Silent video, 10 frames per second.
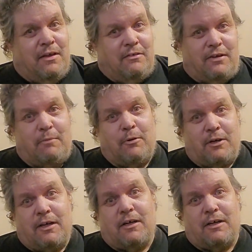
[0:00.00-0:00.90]
Seymour
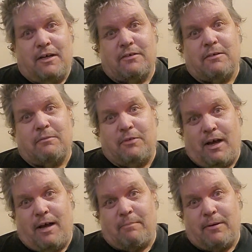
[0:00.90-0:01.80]
Duncan Custom
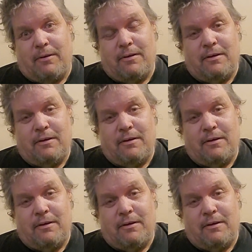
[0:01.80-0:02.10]
Shop,